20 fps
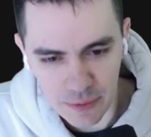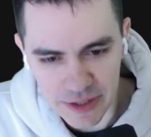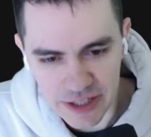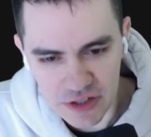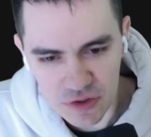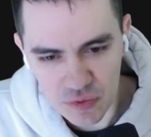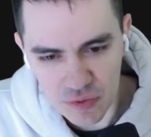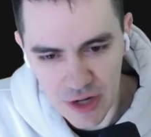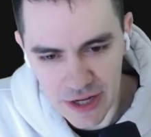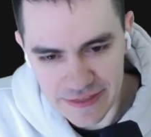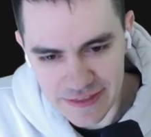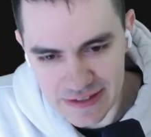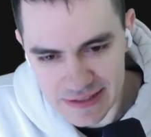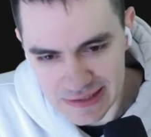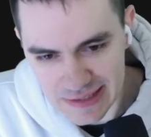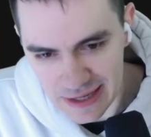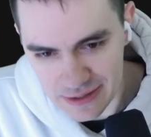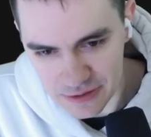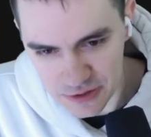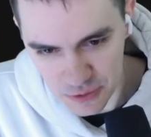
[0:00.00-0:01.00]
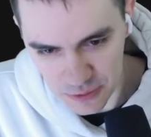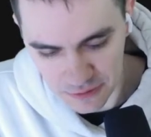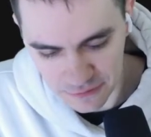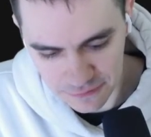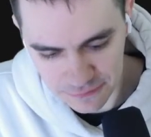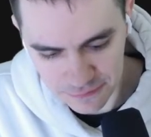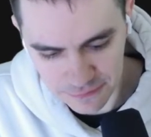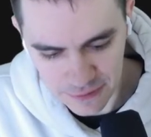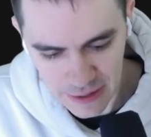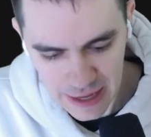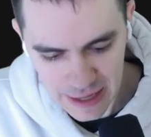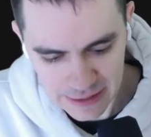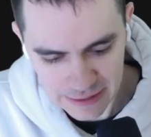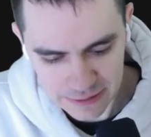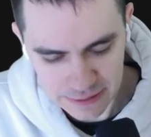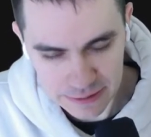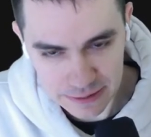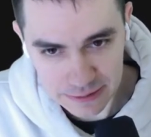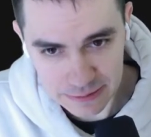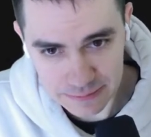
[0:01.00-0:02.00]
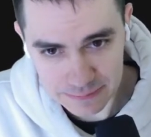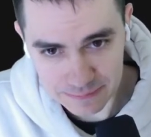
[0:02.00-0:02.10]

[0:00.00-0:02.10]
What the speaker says: to write this out to a file.